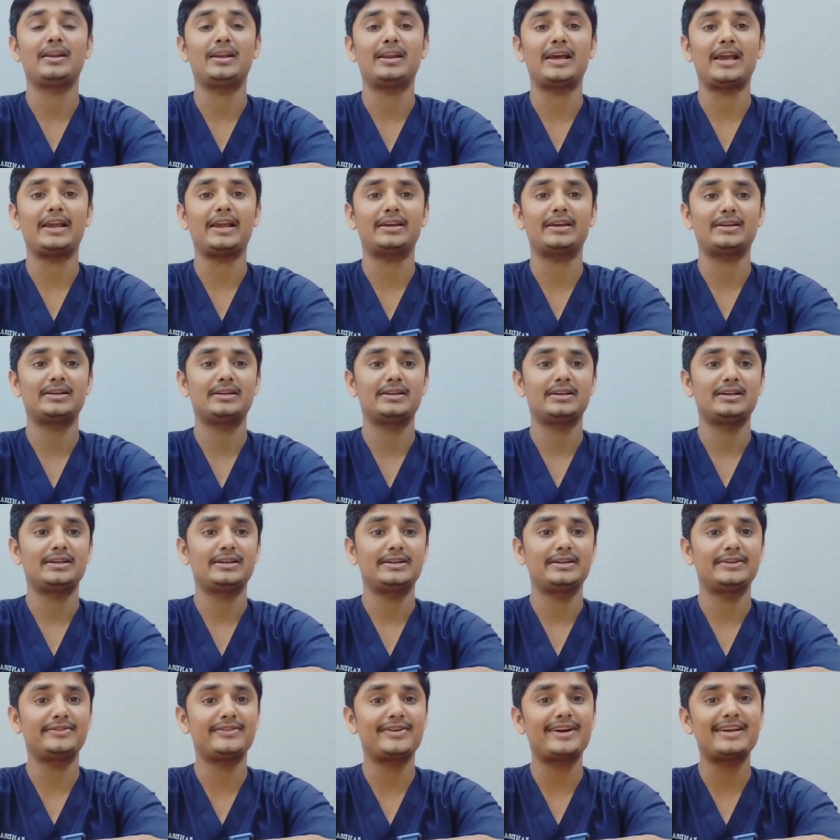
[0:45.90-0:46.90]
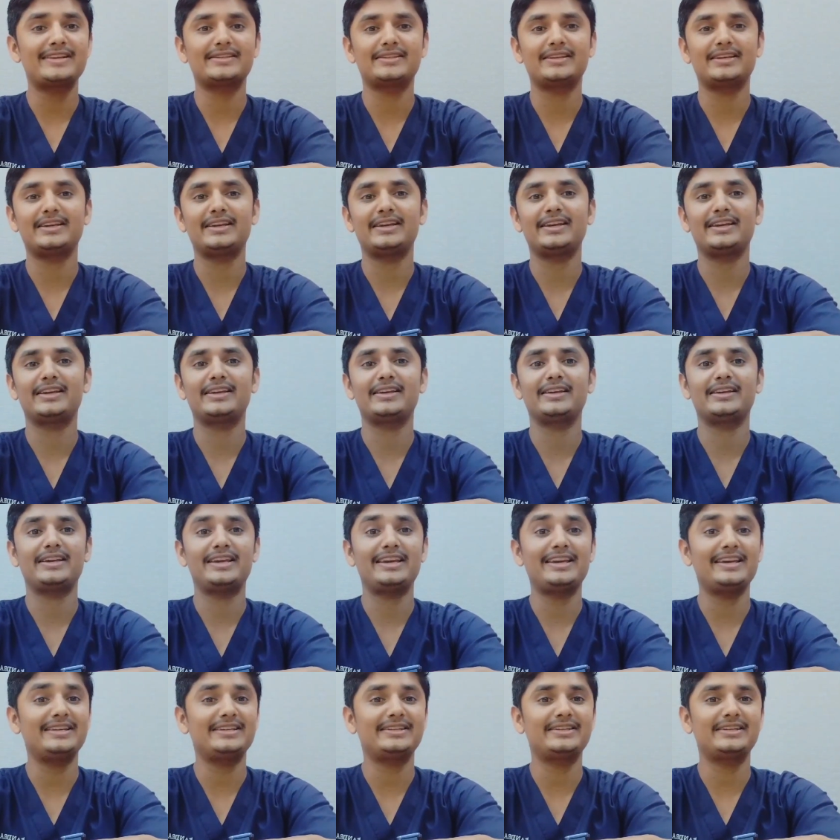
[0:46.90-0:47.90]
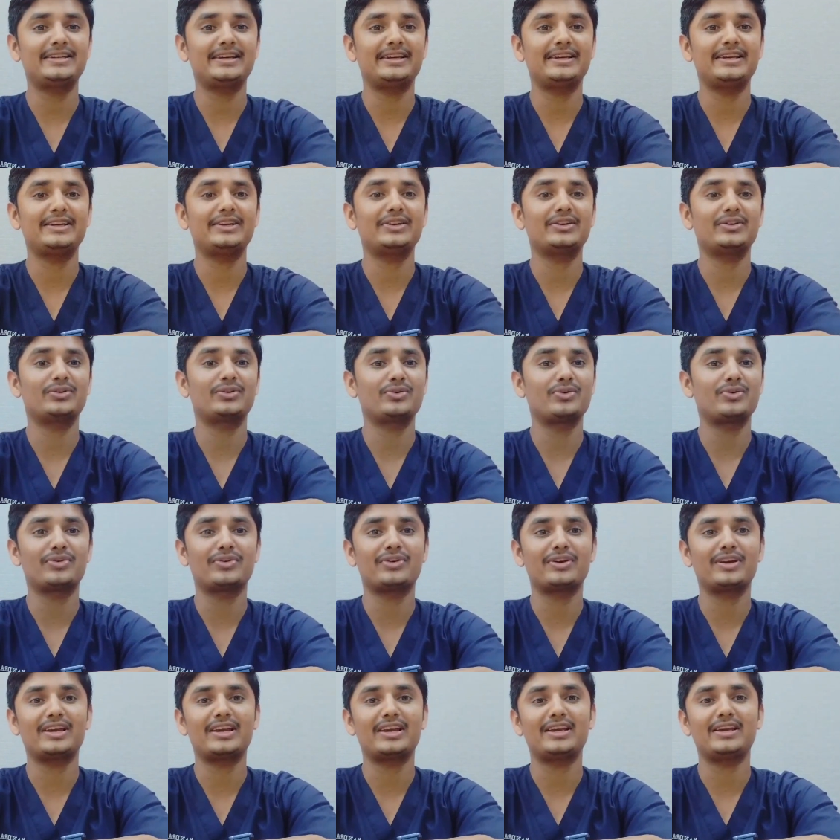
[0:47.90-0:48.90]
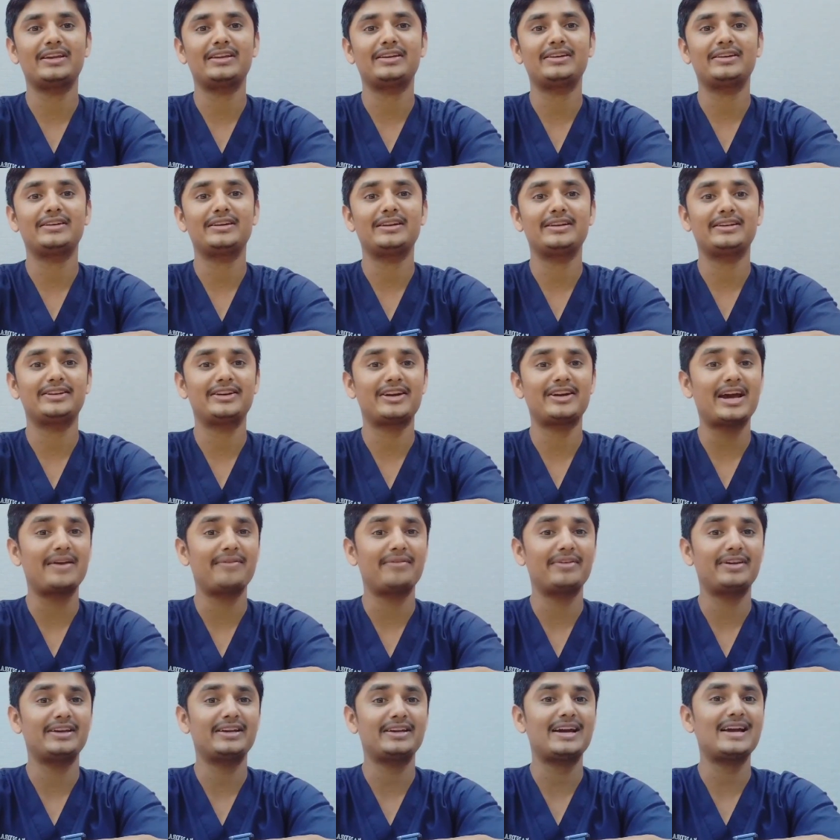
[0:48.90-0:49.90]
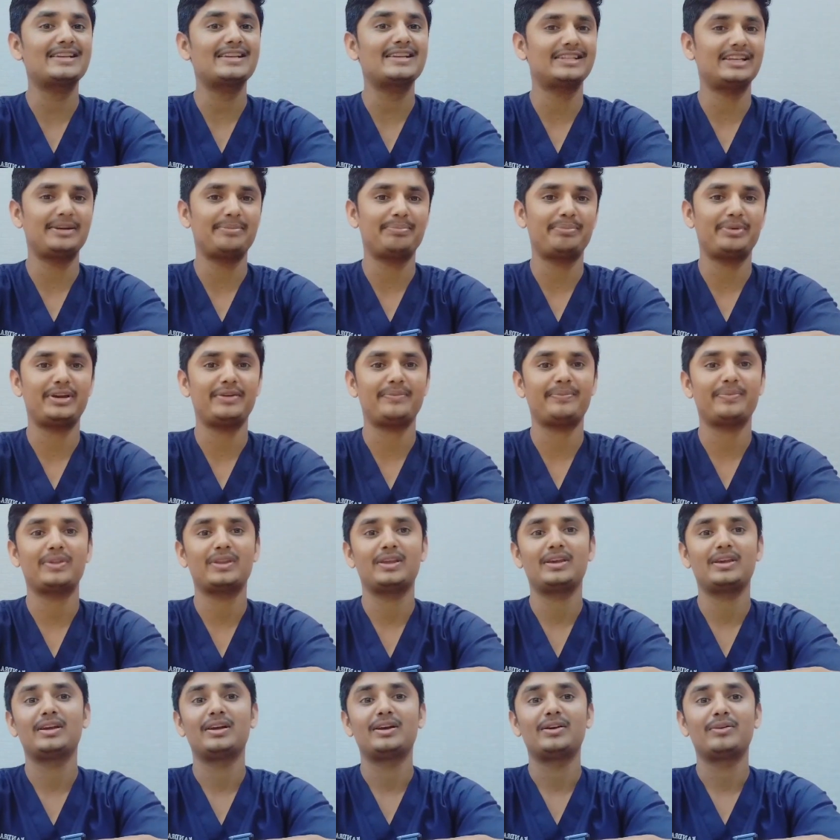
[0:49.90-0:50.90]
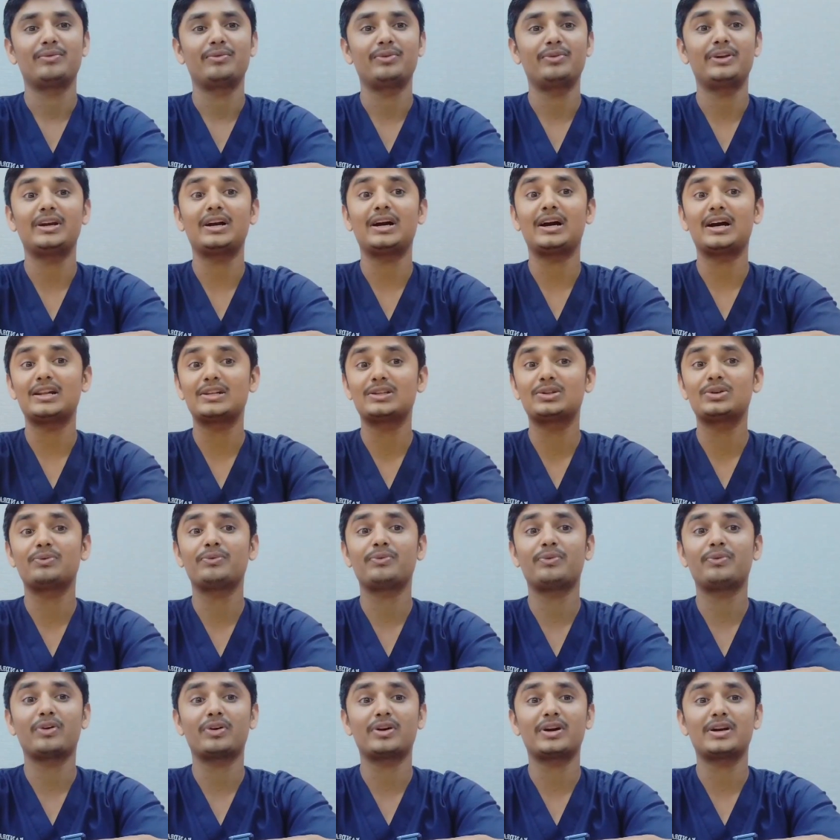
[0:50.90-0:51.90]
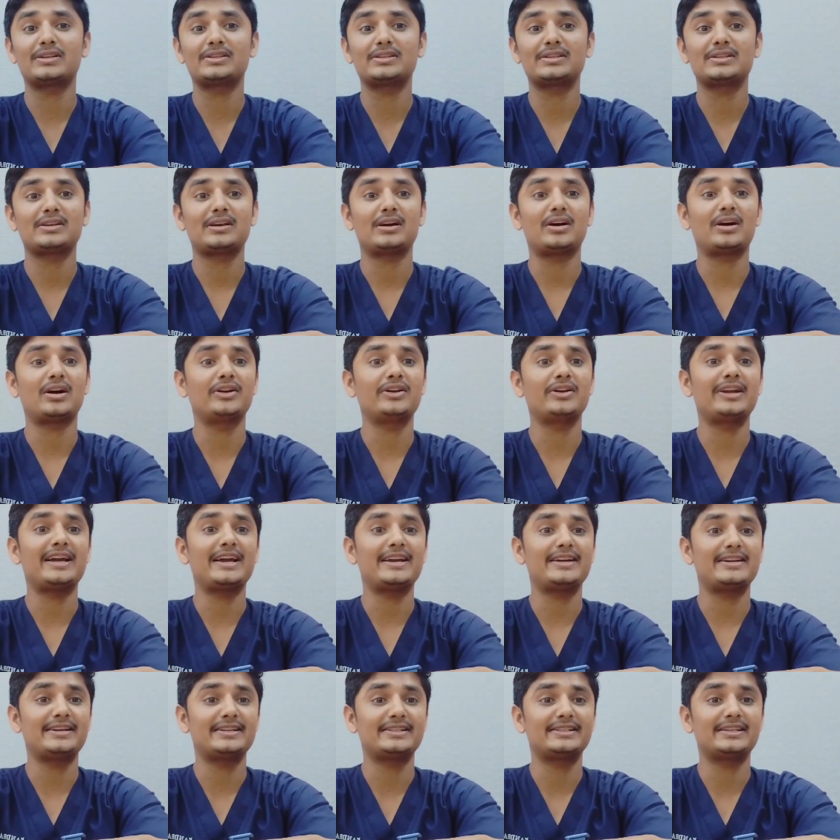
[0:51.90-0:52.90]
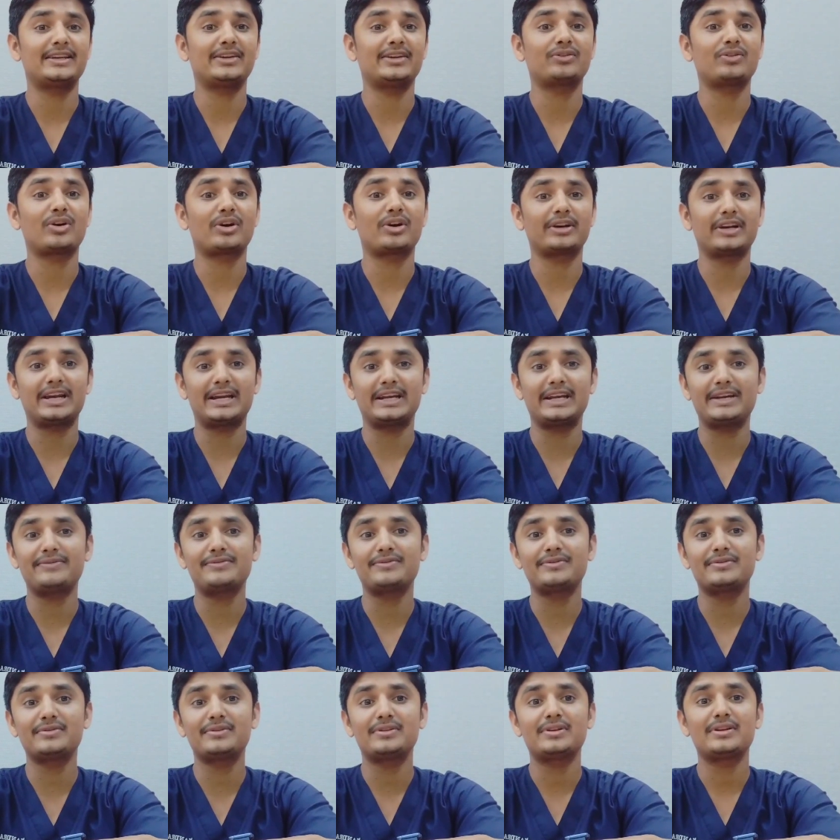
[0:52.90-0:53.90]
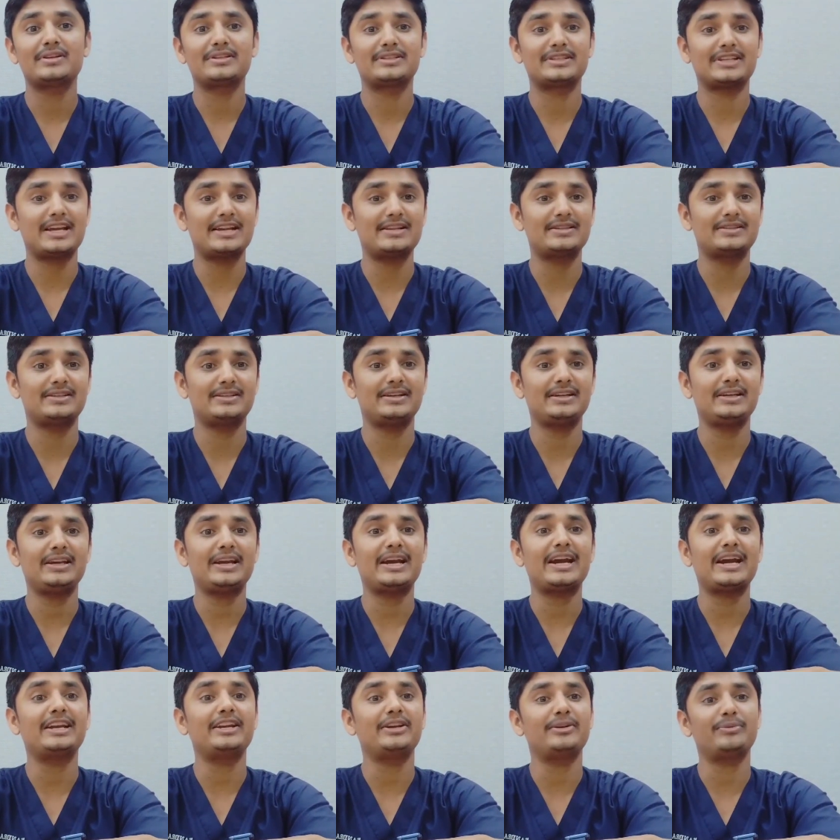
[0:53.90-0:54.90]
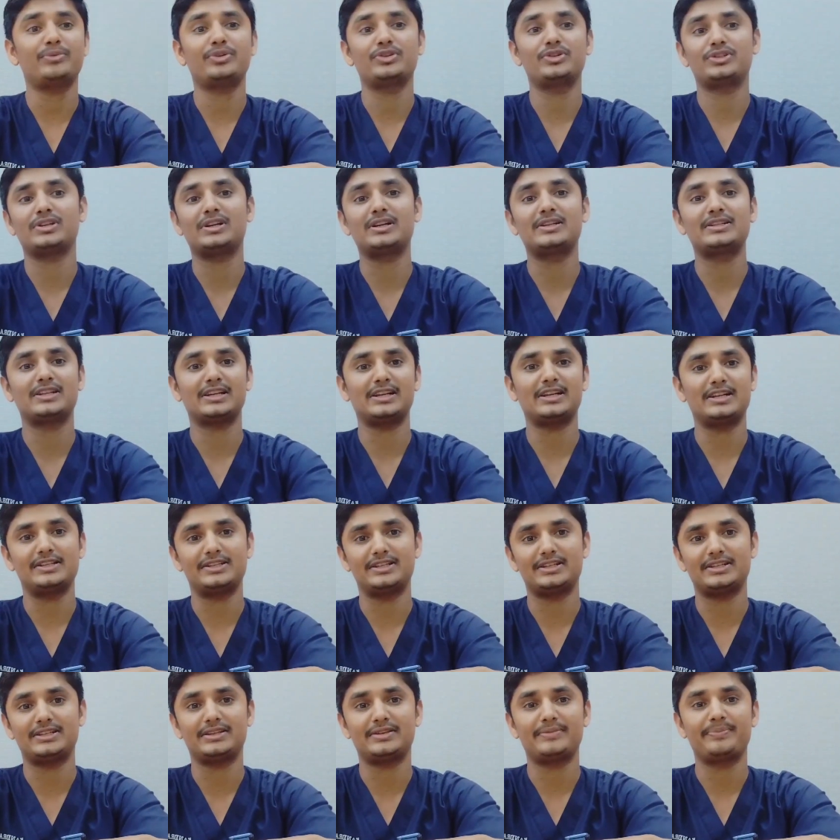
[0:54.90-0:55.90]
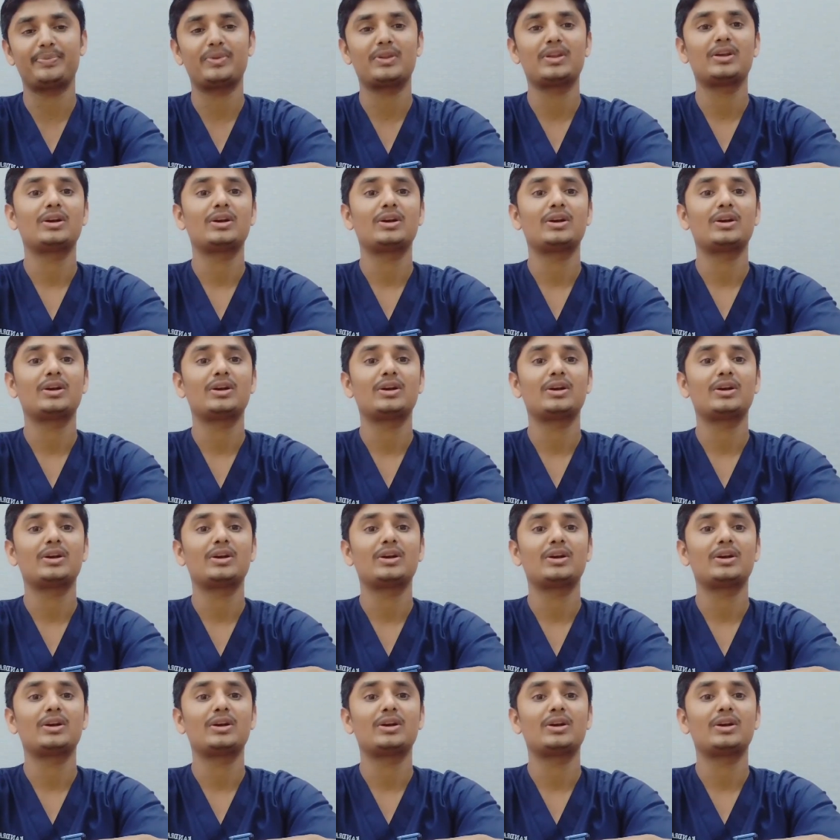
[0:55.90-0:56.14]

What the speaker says: like dressing, eating, cooking, driving, and sleeping. We also focus on addressing cognitive, sensory, and emotional challenges.